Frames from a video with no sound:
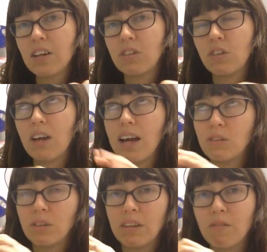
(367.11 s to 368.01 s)
So you're not
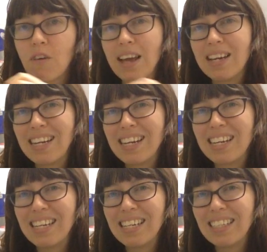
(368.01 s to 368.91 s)
doing the
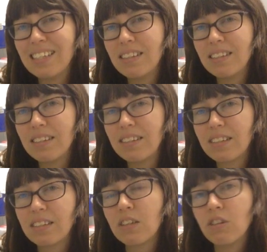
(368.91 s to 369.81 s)

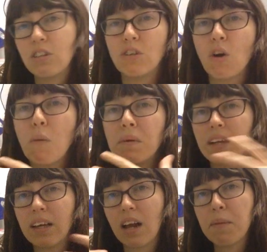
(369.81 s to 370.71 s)
friends, you're
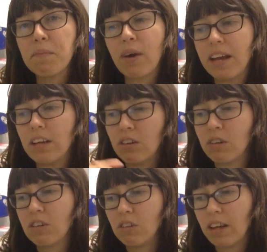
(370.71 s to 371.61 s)
opening it up, right? You
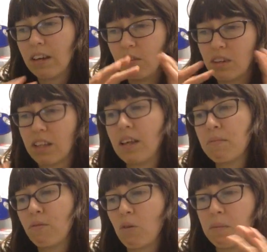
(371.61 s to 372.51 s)
can do that. You've done that
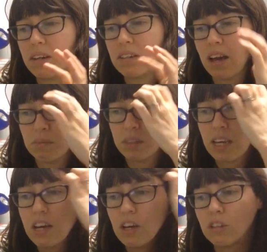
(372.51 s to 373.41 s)
before many times.
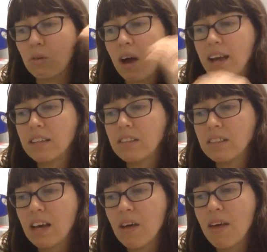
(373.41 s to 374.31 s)
So I can
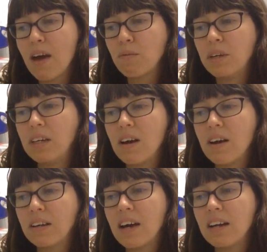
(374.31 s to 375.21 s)
tell that we
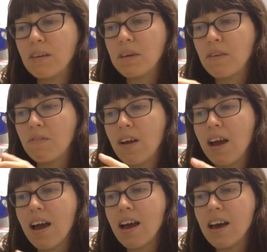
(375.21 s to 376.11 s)
are gonna be
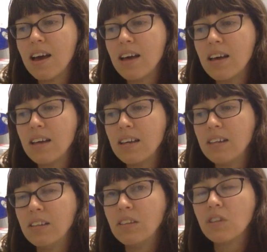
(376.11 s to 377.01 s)

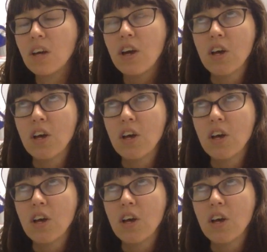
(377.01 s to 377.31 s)
friends.